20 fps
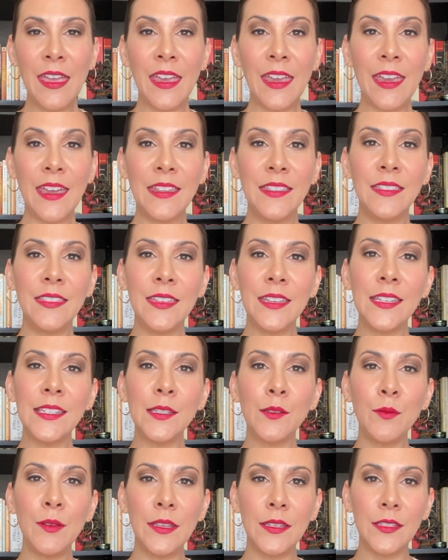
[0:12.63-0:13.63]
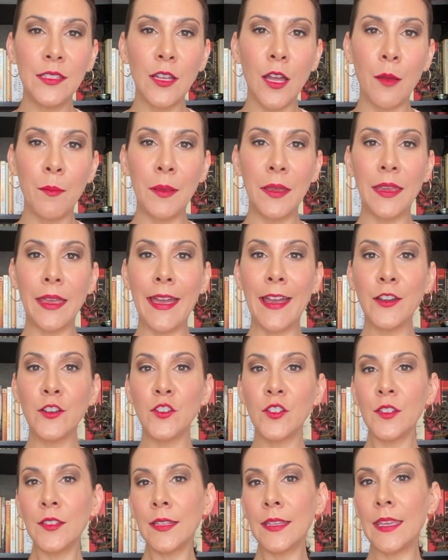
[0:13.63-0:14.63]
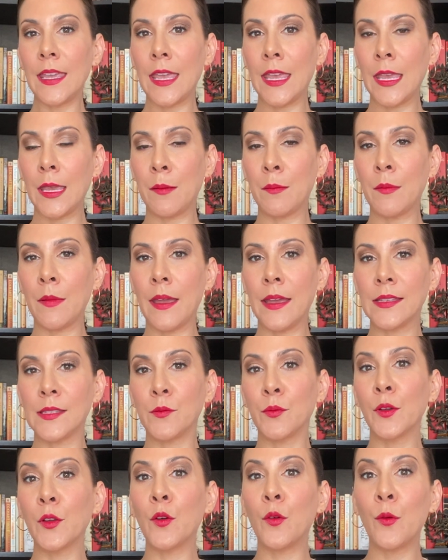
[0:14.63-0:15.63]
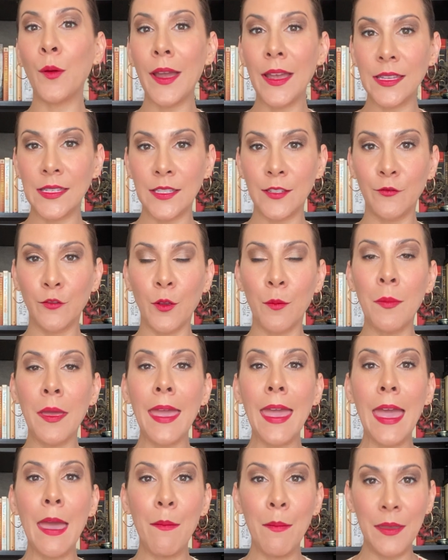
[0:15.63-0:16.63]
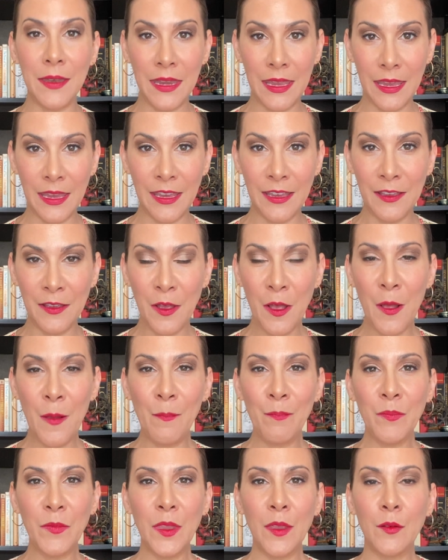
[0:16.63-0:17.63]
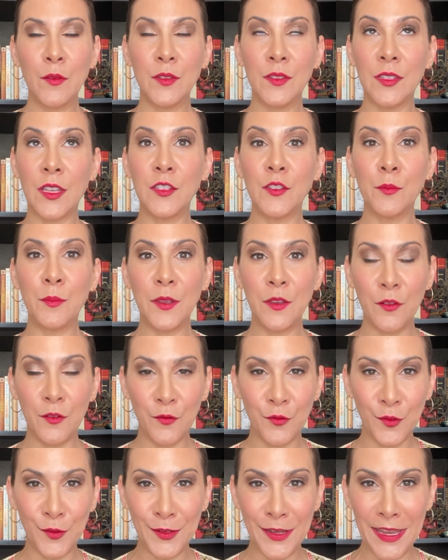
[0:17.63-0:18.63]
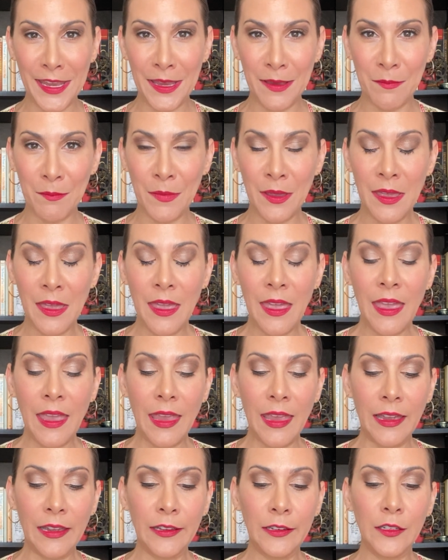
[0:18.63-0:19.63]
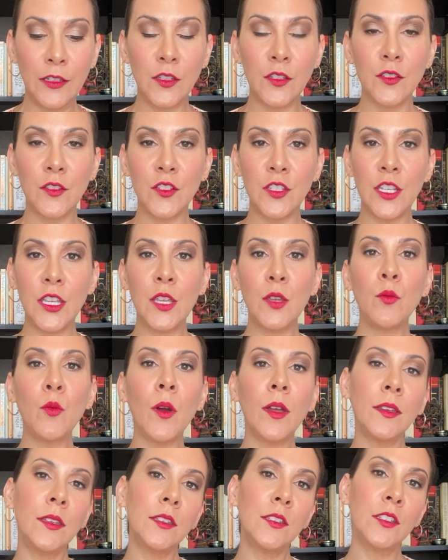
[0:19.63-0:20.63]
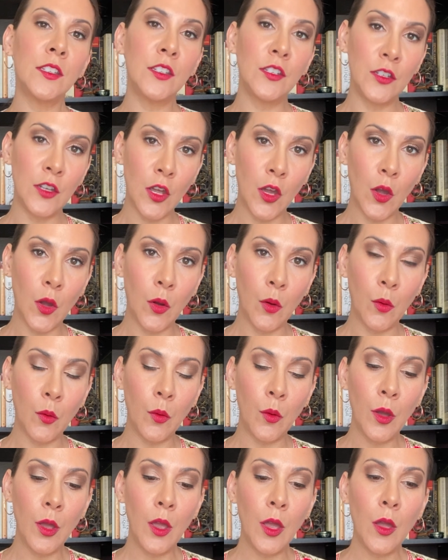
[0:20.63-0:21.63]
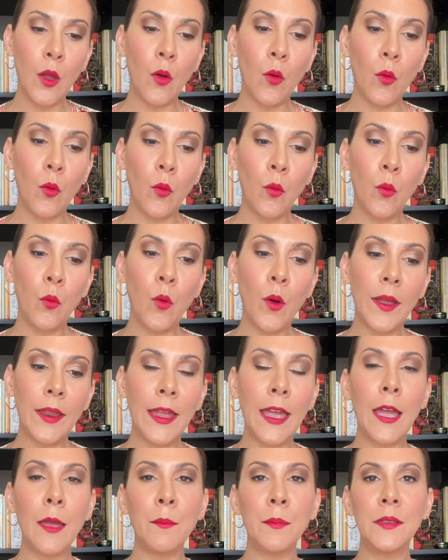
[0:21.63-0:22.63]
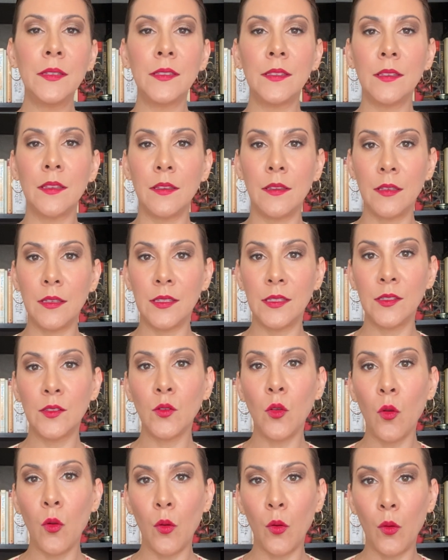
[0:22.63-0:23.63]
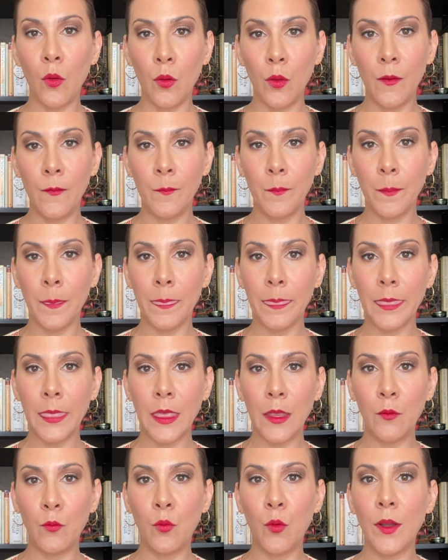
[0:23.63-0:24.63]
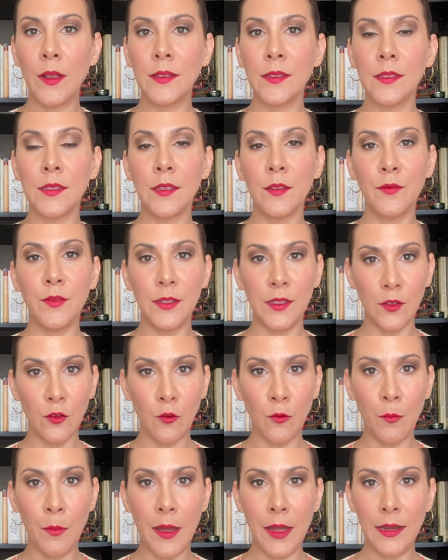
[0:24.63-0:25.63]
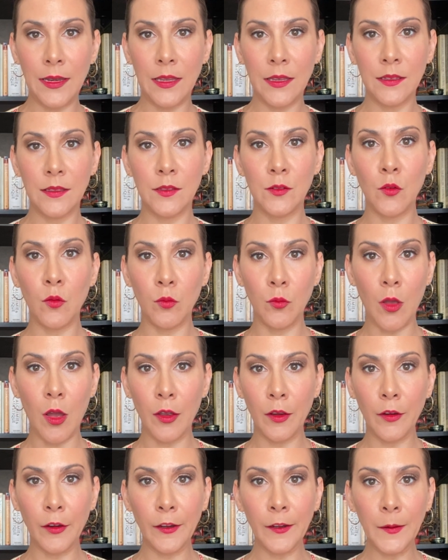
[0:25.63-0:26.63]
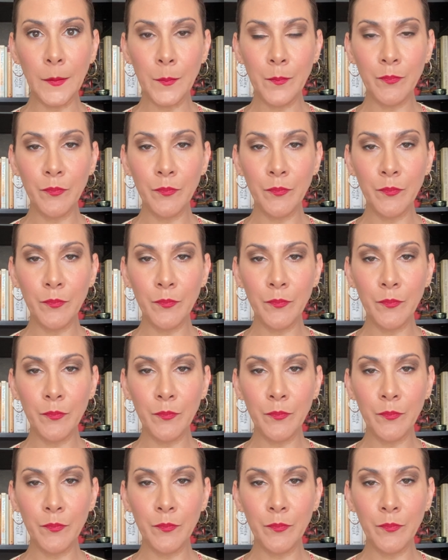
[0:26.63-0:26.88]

And this week's topic actually came as a request from Ebonee, which is such a beautiful name. And she wanted to know what happens to the soul once the physical body is no longer.